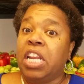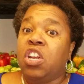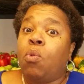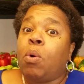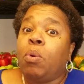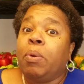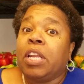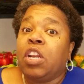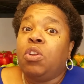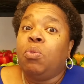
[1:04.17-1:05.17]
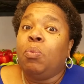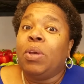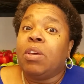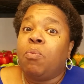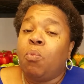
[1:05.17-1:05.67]
know what we were going to do
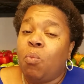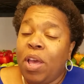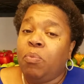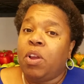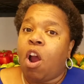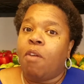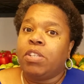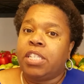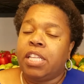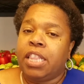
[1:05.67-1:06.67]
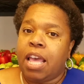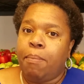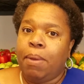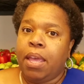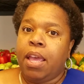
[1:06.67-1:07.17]
with them when we harvested
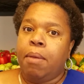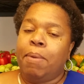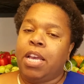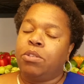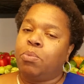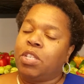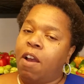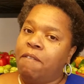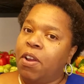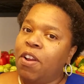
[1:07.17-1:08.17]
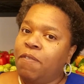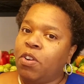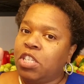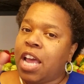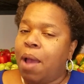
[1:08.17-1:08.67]
them because it was our very
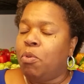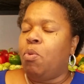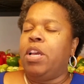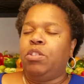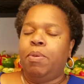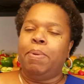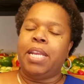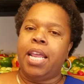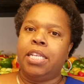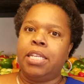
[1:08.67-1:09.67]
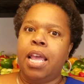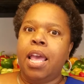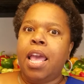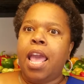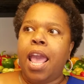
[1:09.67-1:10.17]
first time growing sweet potatoes.
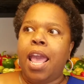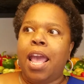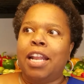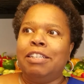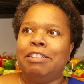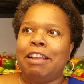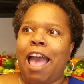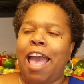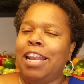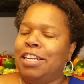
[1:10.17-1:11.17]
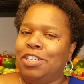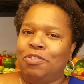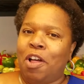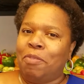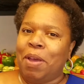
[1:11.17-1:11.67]
And I didn't
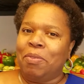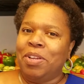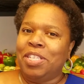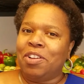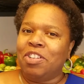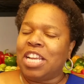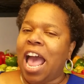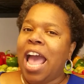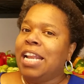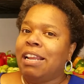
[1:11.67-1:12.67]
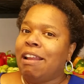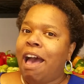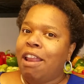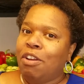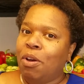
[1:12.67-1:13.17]
do all of my research. I did
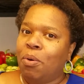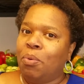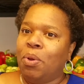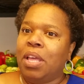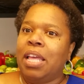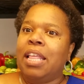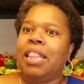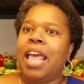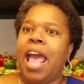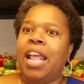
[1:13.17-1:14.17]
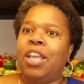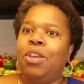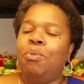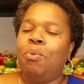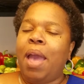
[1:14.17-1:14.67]
not know that
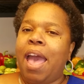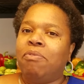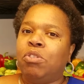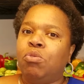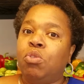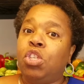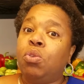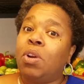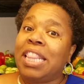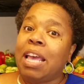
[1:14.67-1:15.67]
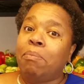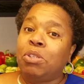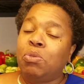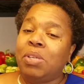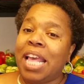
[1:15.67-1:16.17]
you have to cure them
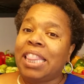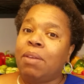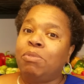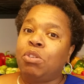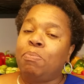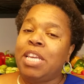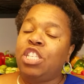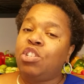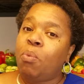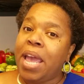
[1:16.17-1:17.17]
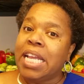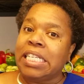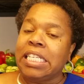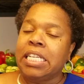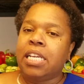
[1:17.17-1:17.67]
to get them to be
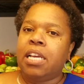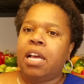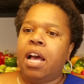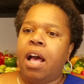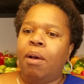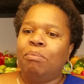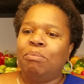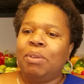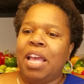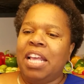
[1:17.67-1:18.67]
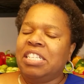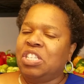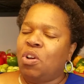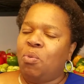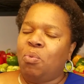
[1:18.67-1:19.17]
sweet. And
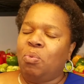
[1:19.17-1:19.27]
so